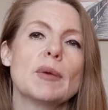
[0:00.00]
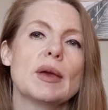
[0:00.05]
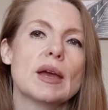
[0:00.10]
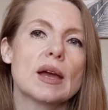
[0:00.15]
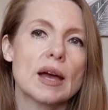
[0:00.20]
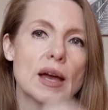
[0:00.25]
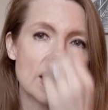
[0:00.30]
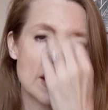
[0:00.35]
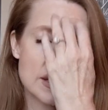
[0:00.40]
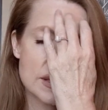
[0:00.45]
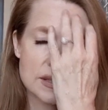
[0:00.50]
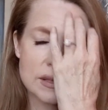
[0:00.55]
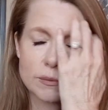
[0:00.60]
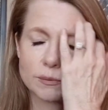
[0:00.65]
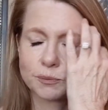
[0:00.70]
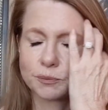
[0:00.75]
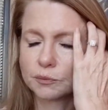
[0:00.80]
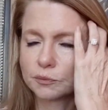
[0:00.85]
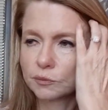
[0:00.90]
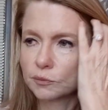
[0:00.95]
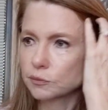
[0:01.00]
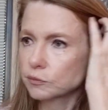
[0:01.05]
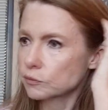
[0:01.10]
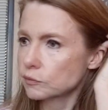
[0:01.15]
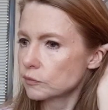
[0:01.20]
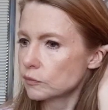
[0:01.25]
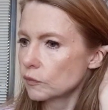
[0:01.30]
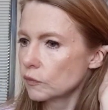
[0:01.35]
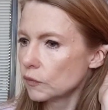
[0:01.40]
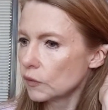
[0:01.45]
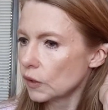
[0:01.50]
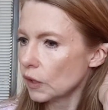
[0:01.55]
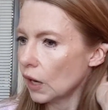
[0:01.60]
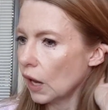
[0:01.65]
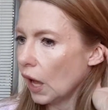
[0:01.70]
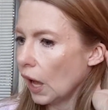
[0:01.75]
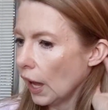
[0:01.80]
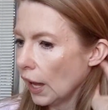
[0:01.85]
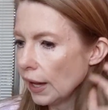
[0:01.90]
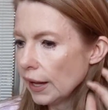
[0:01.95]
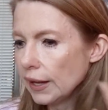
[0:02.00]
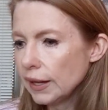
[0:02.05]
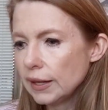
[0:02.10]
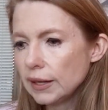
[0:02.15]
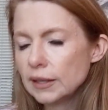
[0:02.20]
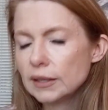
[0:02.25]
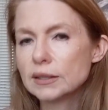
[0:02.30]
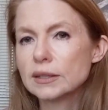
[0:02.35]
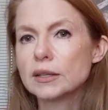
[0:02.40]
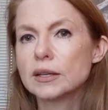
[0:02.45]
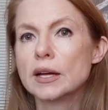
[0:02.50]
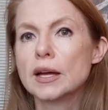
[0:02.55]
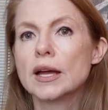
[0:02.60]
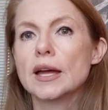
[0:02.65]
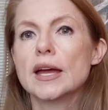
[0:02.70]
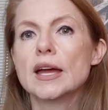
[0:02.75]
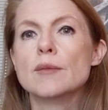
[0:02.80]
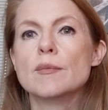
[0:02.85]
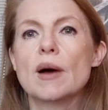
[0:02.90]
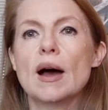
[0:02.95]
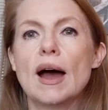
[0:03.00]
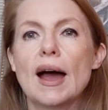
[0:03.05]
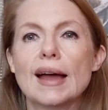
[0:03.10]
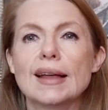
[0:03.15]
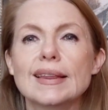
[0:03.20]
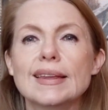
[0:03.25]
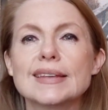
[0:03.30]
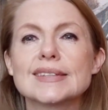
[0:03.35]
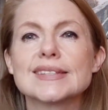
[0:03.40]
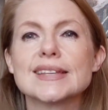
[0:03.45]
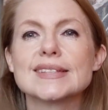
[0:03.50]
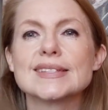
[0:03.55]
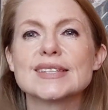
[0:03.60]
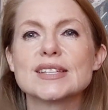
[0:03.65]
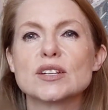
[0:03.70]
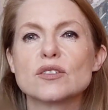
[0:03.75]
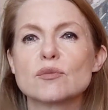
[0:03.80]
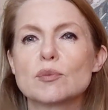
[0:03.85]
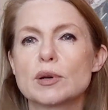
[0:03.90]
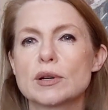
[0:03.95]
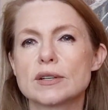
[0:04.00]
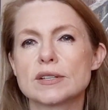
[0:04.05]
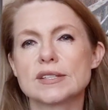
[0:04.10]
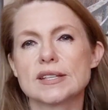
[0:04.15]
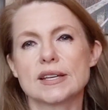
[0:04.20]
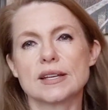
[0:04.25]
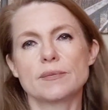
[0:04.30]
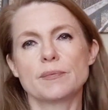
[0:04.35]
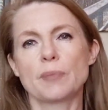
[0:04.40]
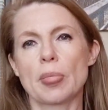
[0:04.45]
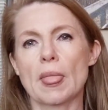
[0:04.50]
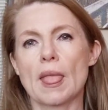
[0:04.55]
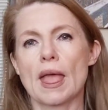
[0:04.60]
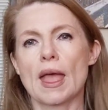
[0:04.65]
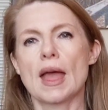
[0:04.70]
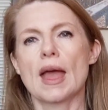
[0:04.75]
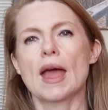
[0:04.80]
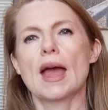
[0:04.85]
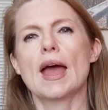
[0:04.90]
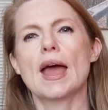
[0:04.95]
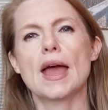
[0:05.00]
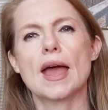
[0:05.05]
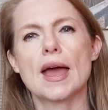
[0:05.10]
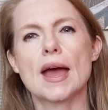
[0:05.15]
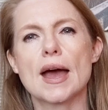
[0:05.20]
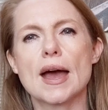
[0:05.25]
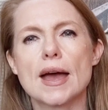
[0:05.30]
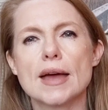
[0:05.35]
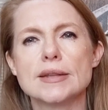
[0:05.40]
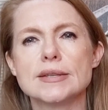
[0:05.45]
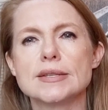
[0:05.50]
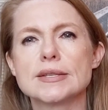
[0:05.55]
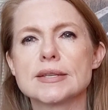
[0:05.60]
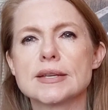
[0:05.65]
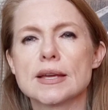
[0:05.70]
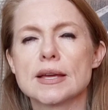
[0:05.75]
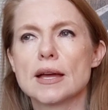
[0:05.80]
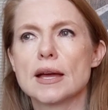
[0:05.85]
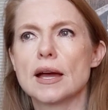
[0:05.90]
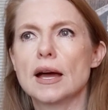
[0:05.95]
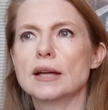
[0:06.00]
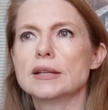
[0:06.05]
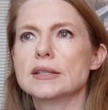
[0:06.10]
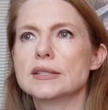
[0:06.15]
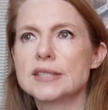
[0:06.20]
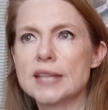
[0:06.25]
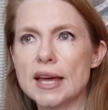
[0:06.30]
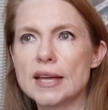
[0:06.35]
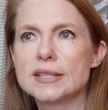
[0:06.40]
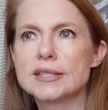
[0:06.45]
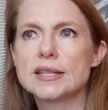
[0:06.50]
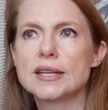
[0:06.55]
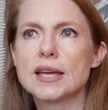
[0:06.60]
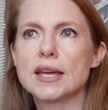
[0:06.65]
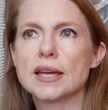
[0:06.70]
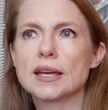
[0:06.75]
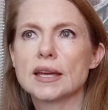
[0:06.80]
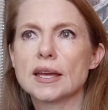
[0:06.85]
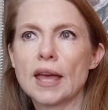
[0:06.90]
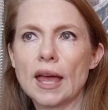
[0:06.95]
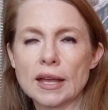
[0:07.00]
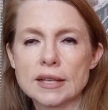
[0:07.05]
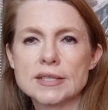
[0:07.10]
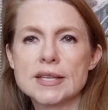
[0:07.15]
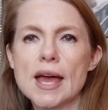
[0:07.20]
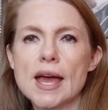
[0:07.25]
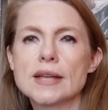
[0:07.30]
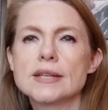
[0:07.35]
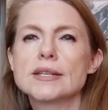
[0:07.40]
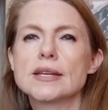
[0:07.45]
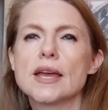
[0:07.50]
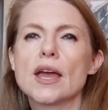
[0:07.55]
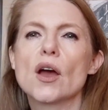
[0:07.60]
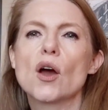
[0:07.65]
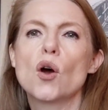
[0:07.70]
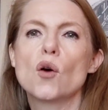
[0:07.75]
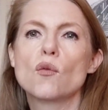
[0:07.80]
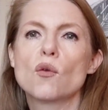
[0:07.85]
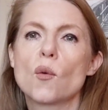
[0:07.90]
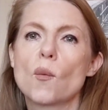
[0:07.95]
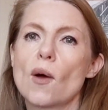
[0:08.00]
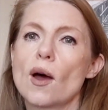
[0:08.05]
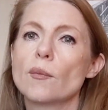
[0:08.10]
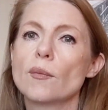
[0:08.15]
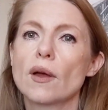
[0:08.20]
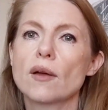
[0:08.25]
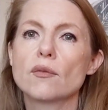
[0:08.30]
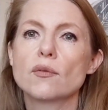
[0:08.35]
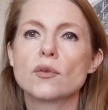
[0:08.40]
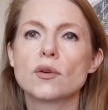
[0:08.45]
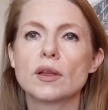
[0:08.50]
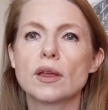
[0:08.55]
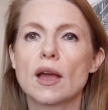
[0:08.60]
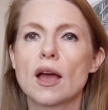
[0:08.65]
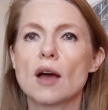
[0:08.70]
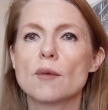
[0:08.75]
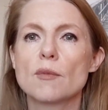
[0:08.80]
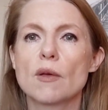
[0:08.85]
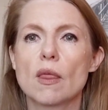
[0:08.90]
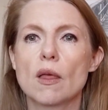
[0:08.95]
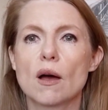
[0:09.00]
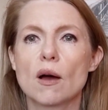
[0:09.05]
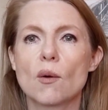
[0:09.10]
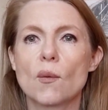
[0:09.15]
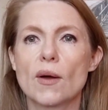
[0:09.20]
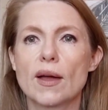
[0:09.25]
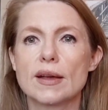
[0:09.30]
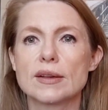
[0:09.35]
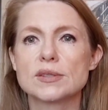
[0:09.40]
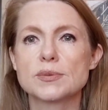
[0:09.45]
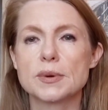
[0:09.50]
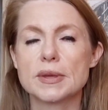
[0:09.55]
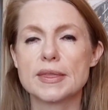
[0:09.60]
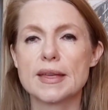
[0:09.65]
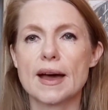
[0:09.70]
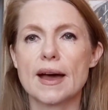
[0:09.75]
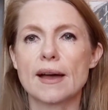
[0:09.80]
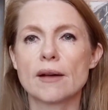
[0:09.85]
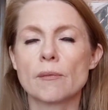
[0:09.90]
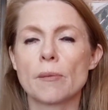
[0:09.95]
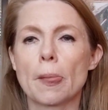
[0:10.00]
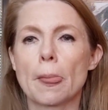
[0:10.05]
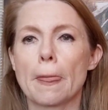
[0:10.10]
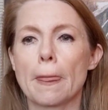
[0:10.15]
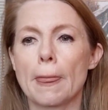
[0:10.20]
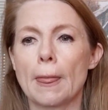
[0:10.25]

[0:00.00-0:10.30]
because I am a highly sensitive person and can tend to get overwhelmed. I've really come a long ways with that,